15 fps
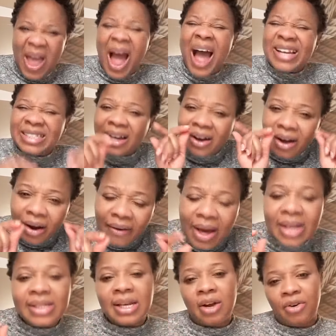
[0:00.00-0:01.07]
and the
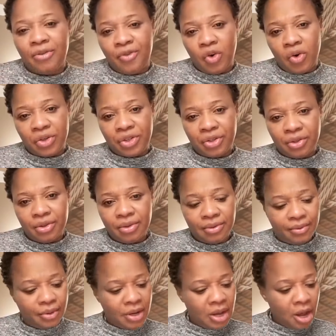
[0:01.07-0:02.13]
character of God.
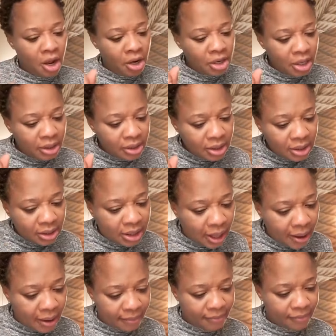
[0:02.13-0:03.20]

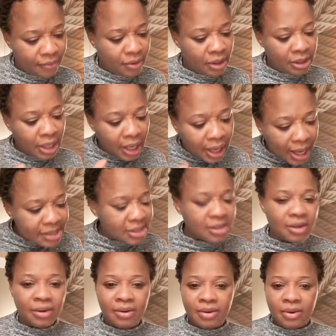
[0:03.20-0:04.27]
Then, the
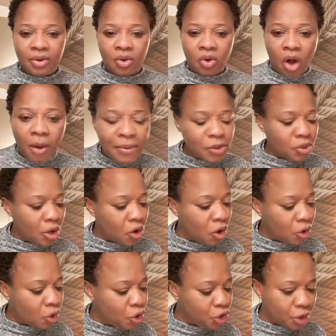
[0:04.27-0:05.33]
last, coming to a
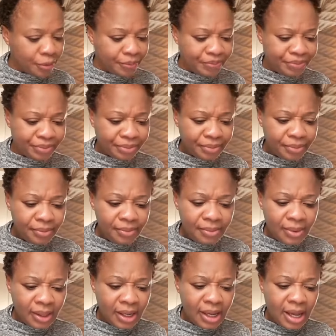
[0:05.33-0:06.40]
conclusion.
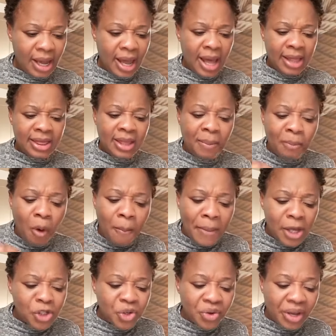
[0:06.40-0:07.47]
The
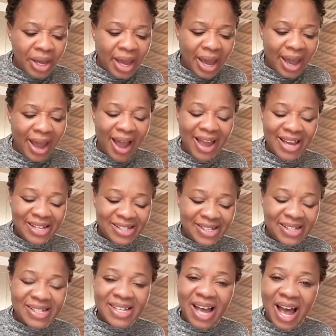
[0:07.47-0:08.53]
moment you hear it
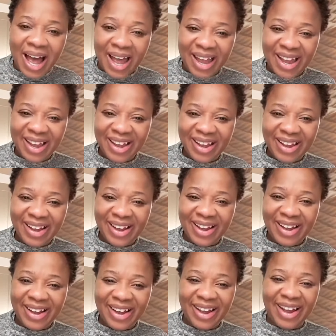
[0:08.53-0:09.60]
is high,
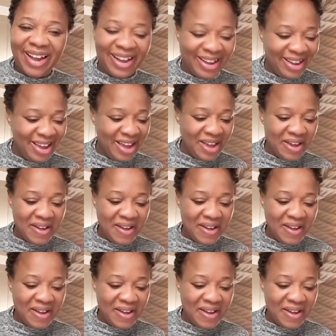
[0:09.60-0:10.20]
hey,